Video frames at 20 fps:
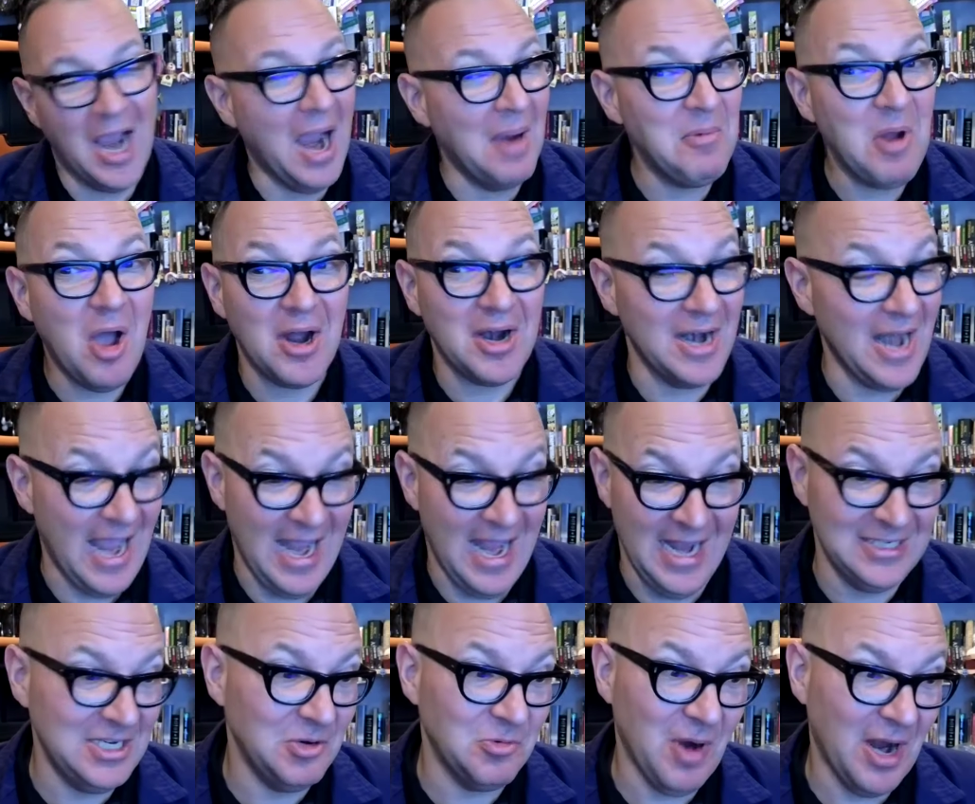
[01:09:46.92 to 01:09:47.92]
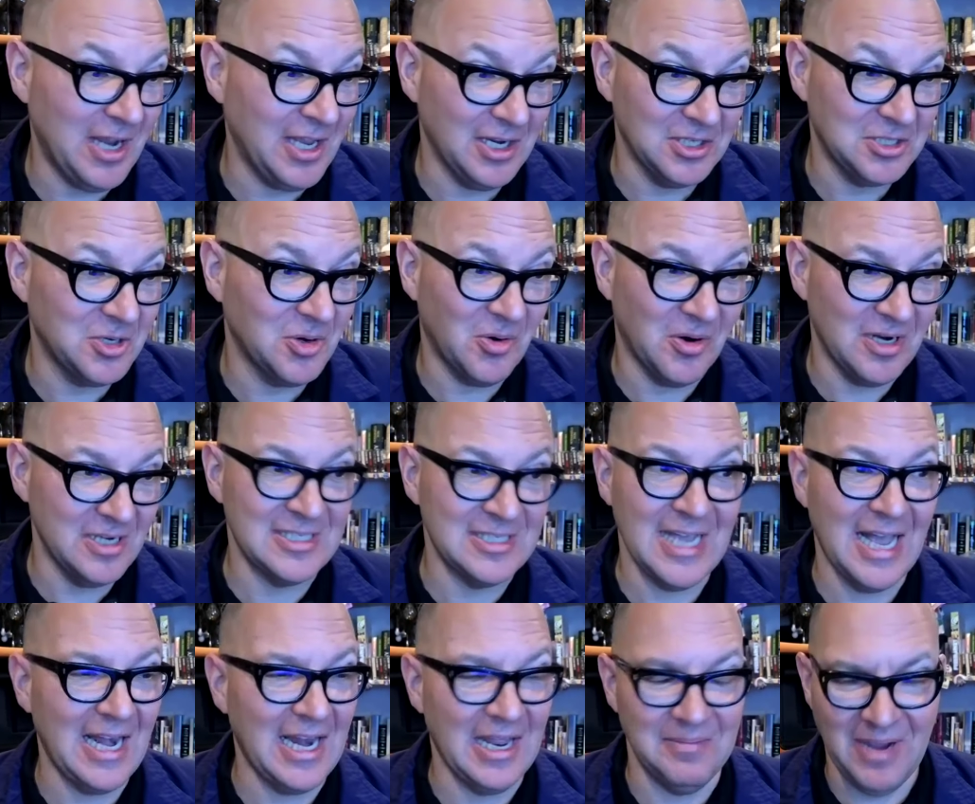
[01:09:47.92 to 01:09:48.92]
I'm not an anti-regulatory
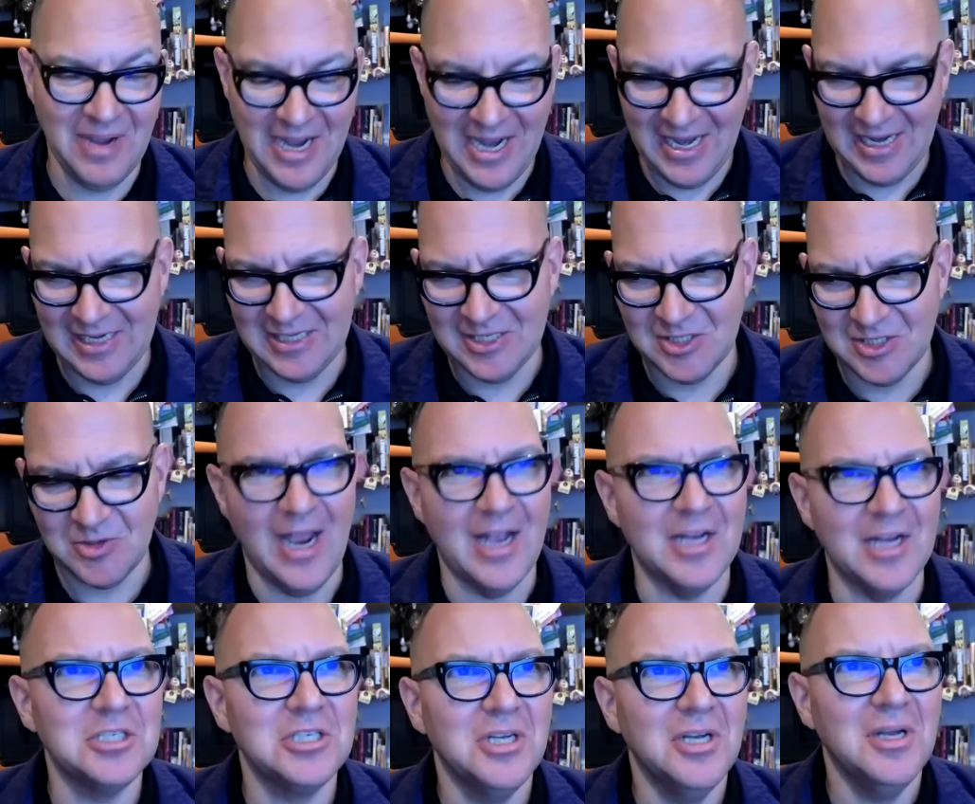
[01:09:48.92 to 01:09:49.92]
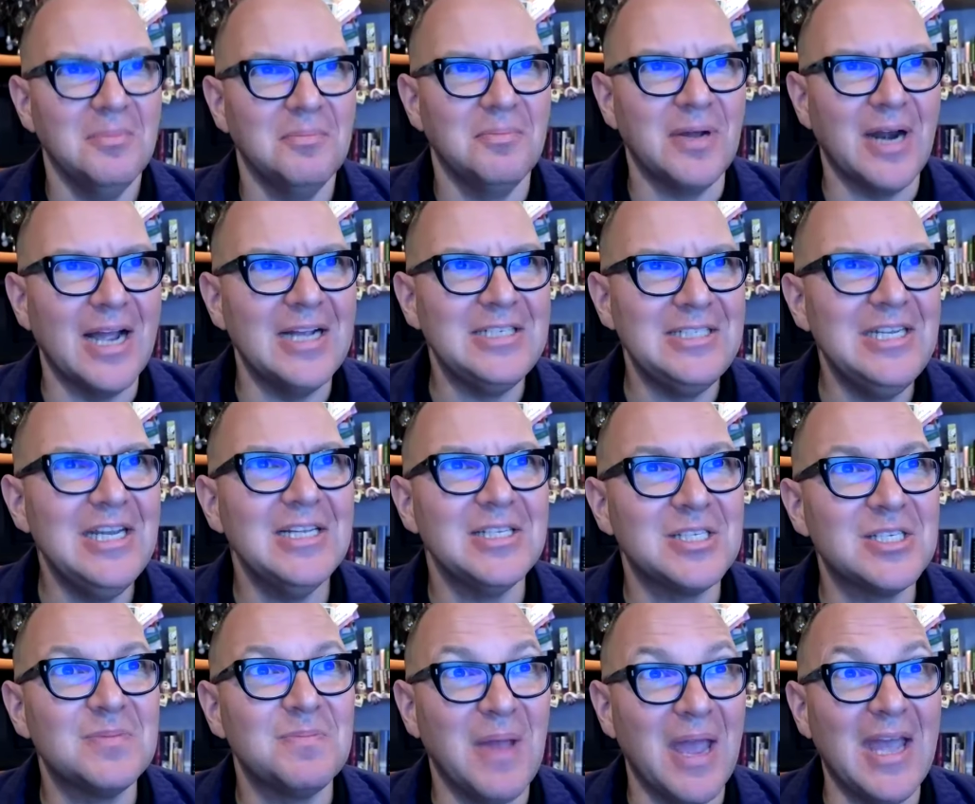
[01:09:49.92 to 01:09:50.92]
zealot by any stretch, but I did
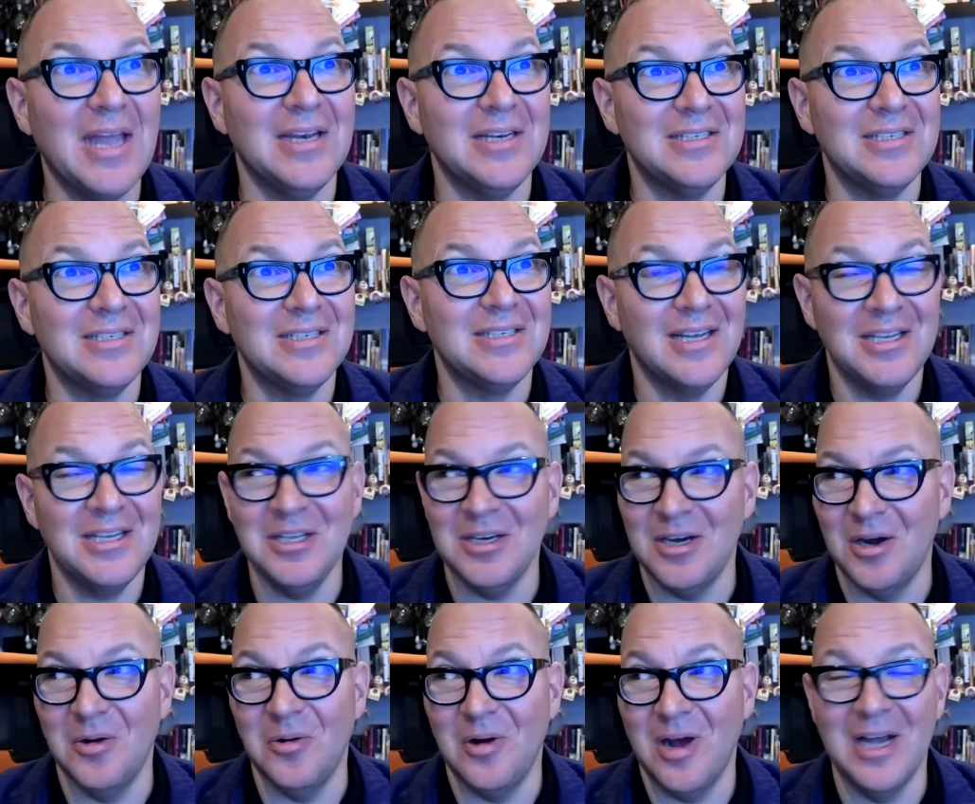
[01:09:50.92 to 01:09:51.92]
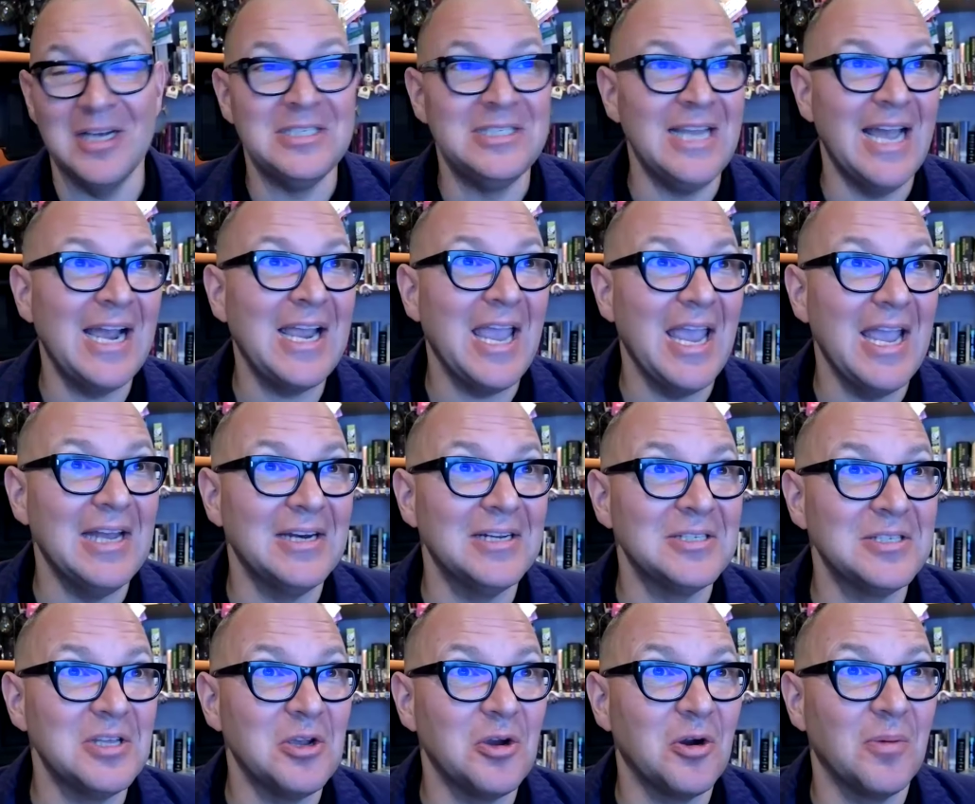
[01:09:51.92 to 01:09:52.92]
spend, you know, a decade
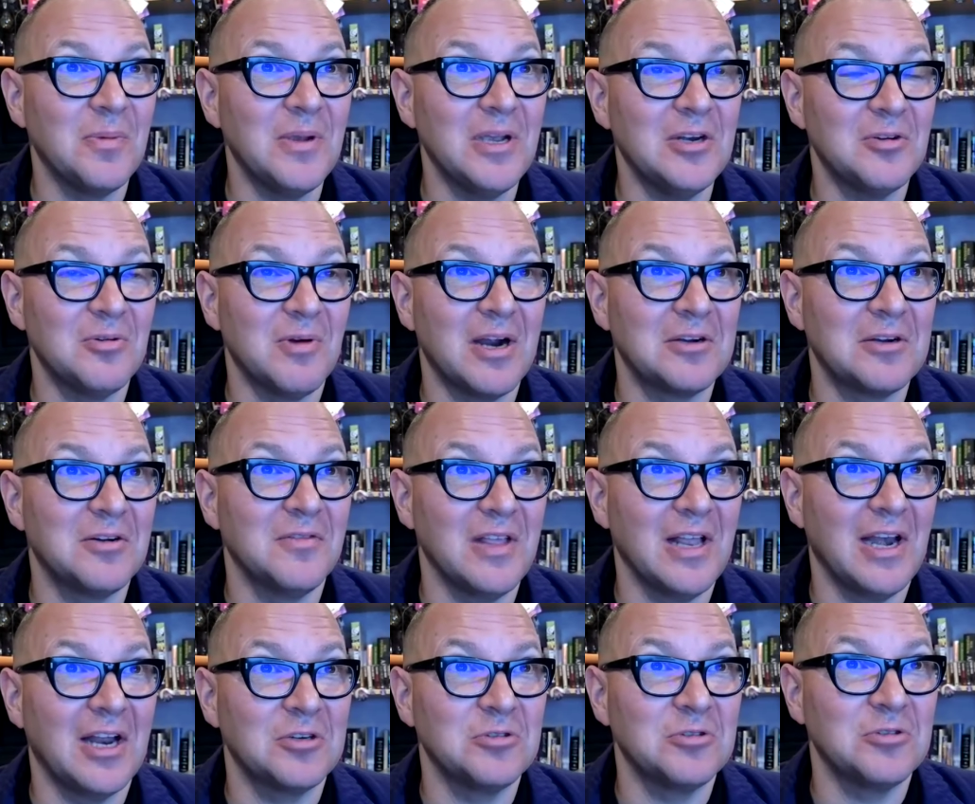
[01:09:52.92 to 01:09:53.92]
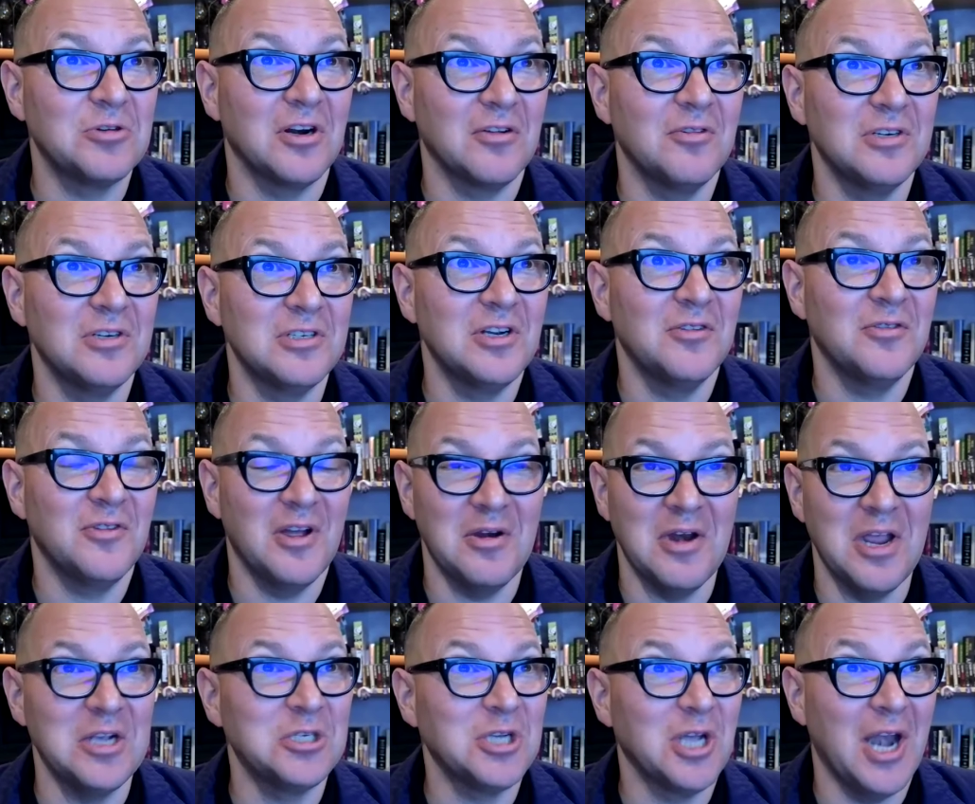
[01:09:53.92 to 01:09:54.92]
as the European director of the Electronic Frontier
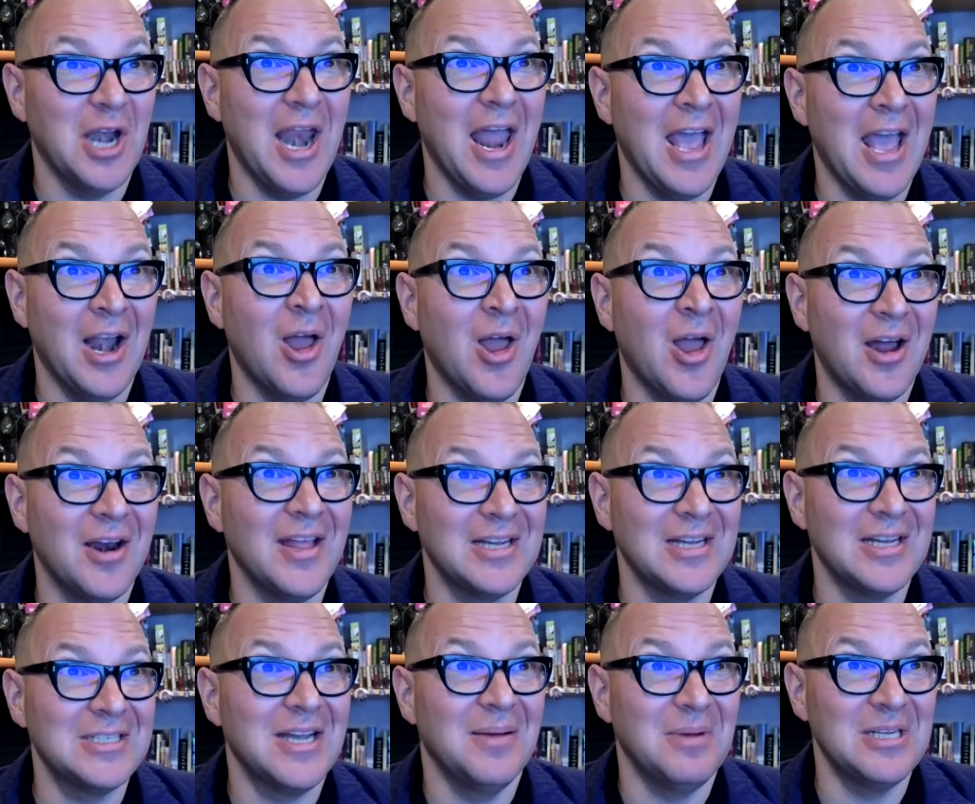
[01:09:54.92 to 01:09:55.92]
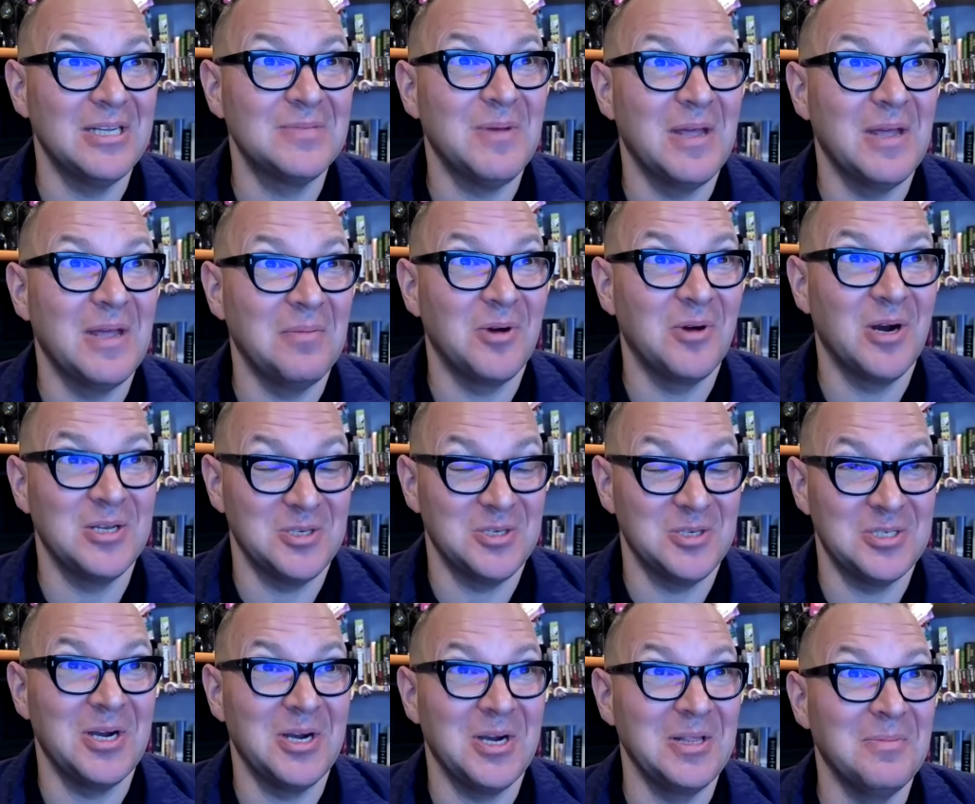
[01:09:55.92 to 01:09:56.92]
Foundation, and a lot of that time I spent in
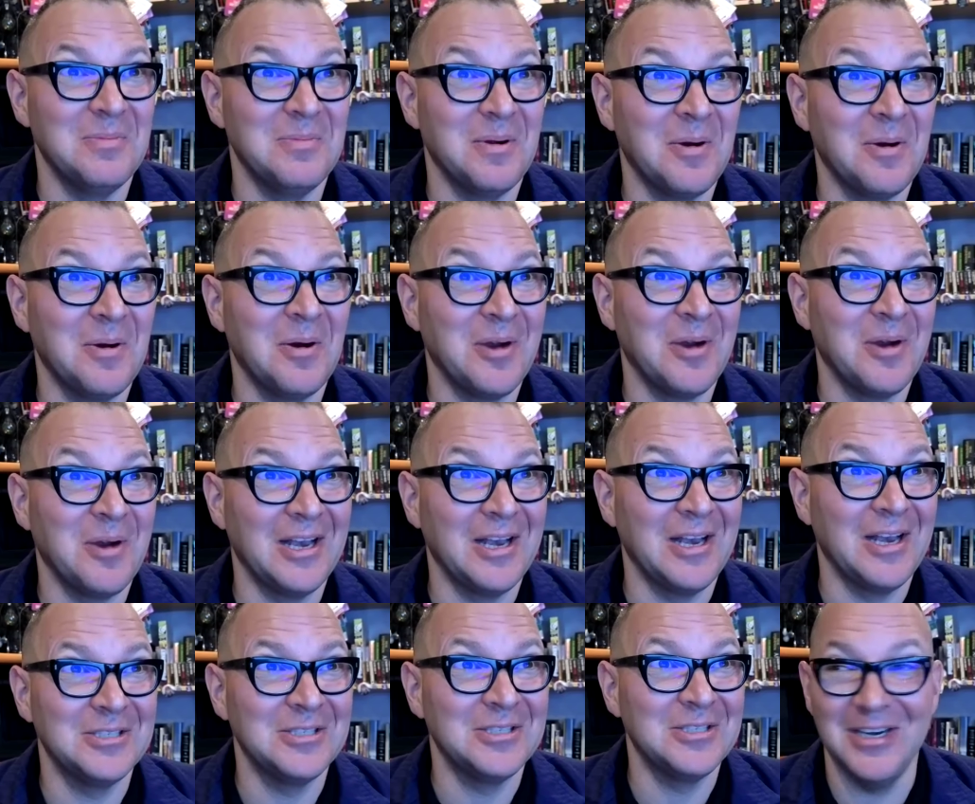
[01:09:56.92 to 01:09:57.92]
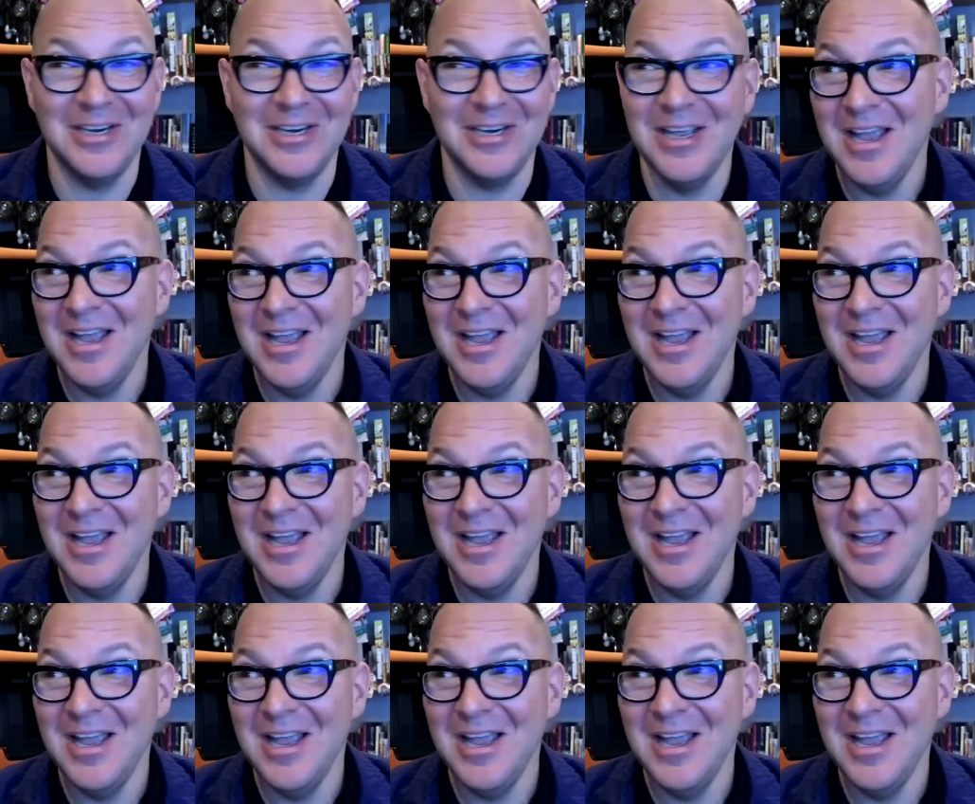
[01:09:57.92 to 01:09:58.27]
Brussels talking about regulation.